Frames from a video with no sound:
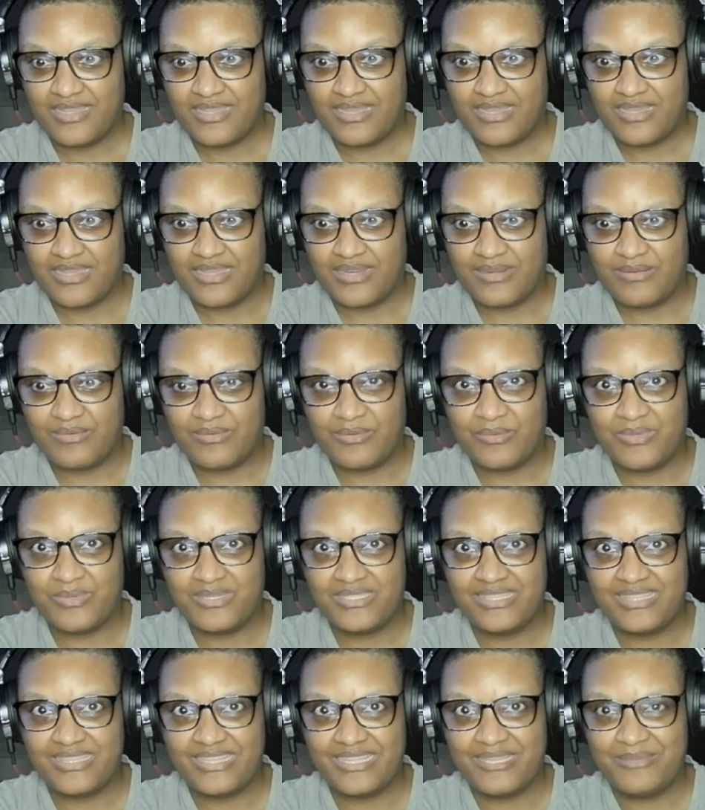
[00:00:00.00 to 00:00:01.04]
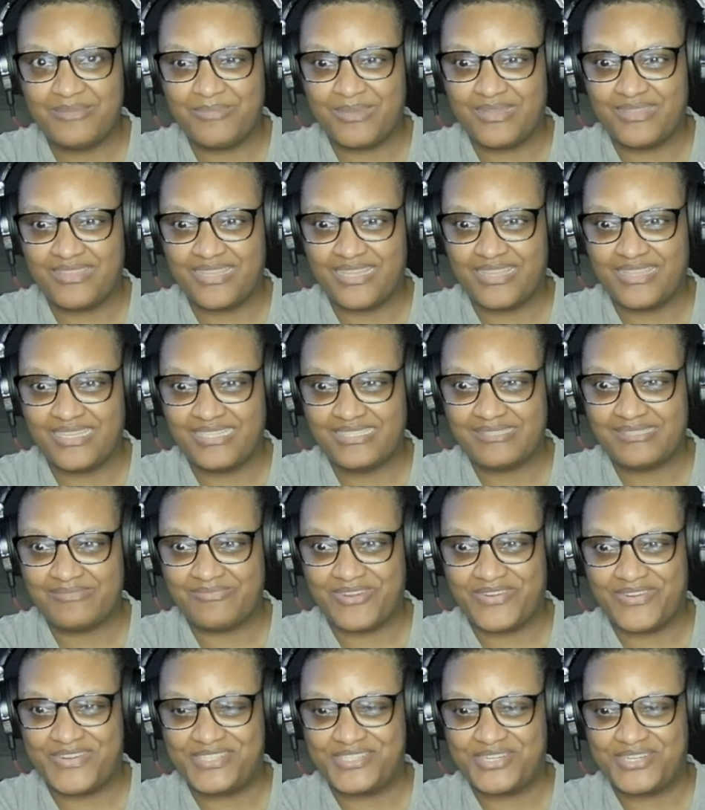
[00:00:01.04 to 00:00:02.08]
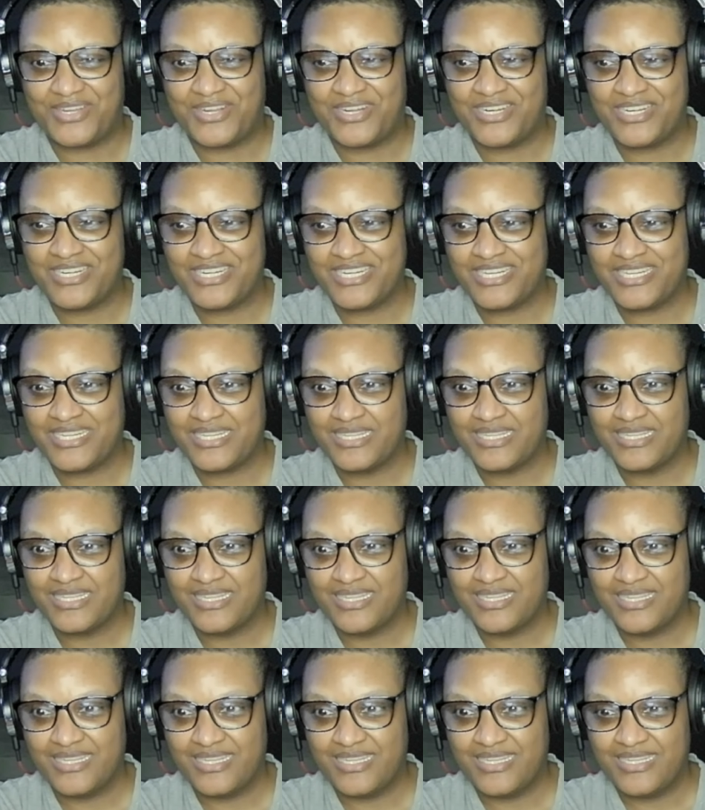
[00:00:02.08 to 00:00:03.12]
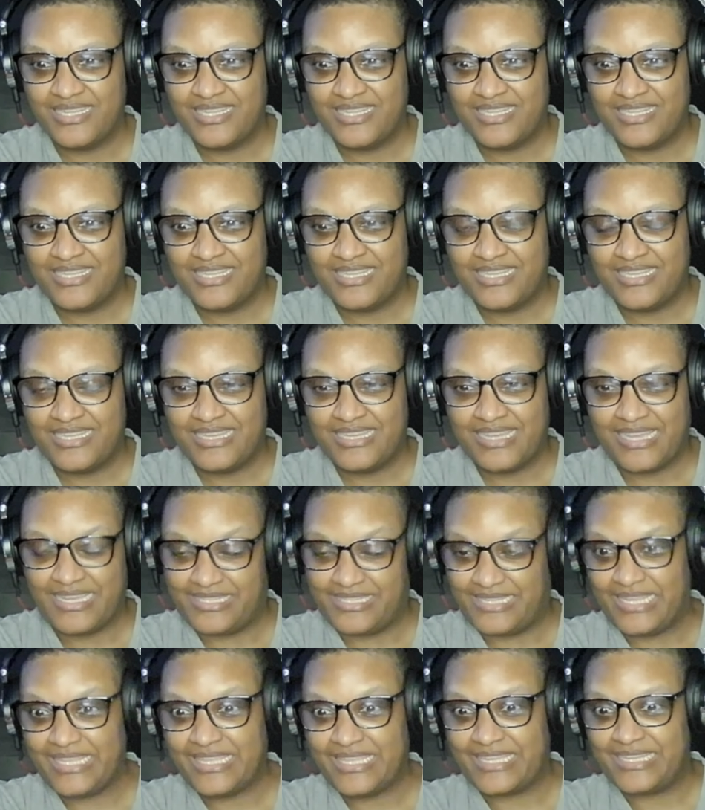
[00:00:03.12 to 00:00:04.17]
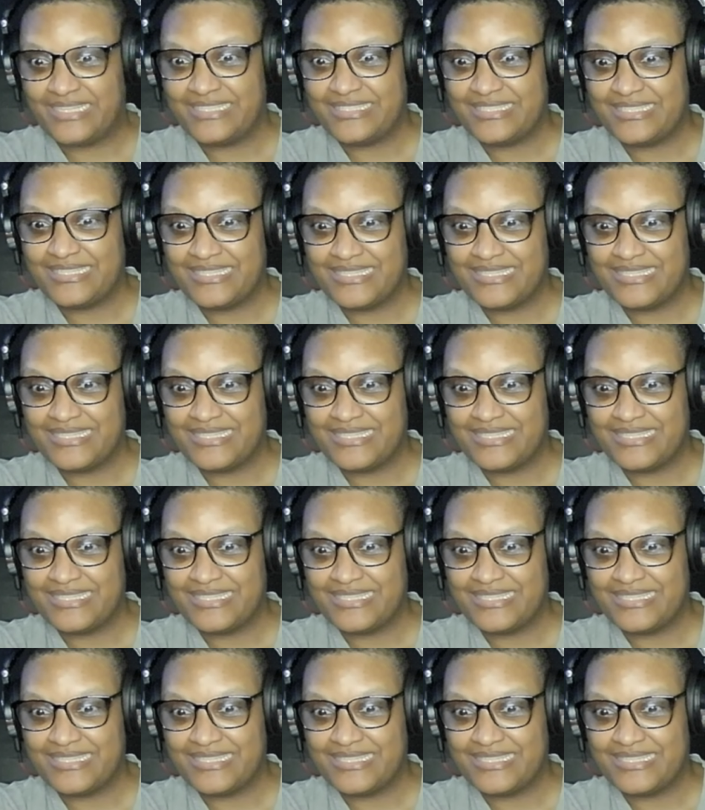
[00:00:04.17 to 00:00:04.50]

don't know what to think about that. That's very dark. I like it.